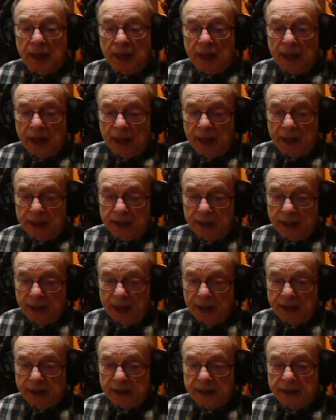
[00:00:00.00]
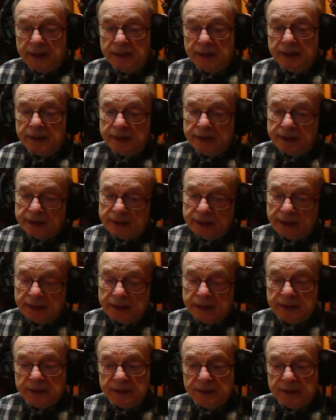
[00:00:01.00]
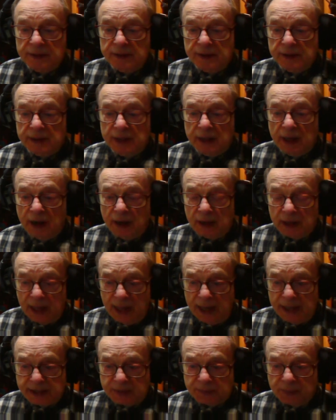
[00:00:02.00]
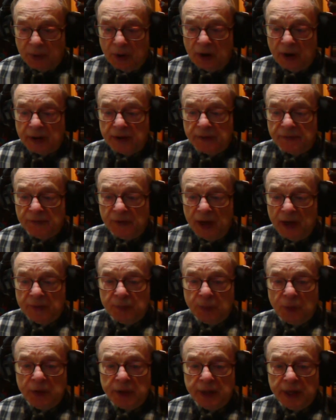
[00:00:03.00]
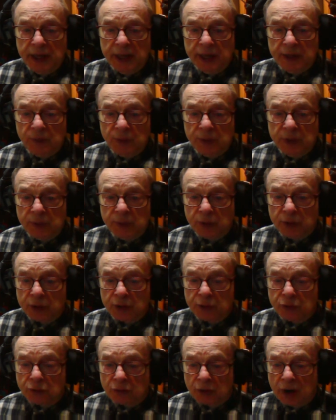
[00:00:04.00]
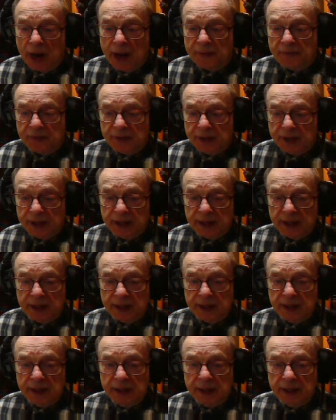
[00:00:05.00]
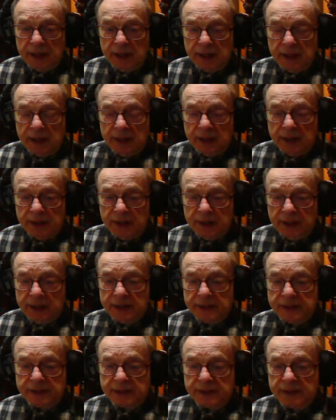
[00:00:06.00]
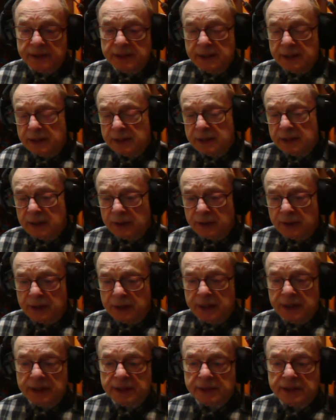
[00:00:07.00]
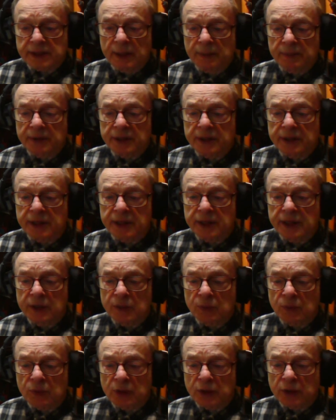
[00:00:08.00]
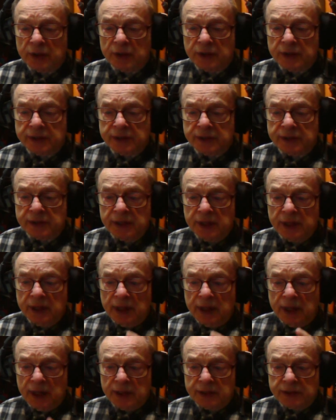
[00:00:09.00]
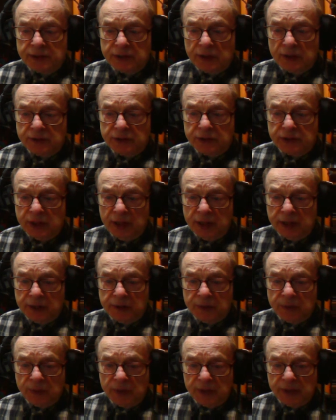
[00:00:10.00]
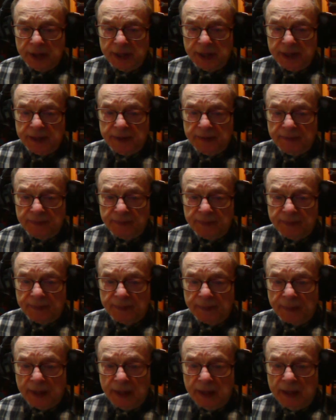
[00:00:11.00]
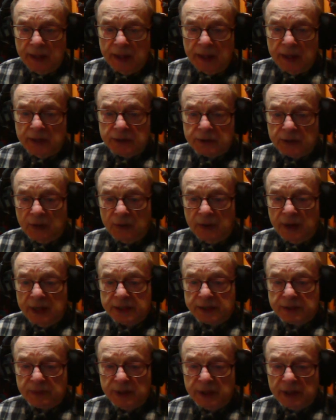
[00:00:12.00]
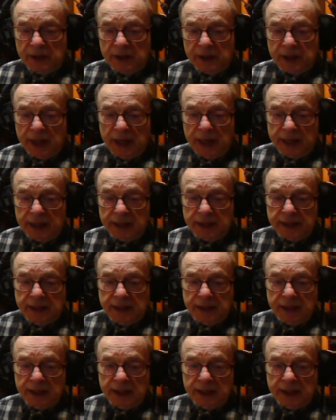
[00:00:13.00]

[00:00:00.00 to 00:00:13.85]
And then our last part, 5.8, we were graphing this and then learning some of the key words associated with it. So as we look at it,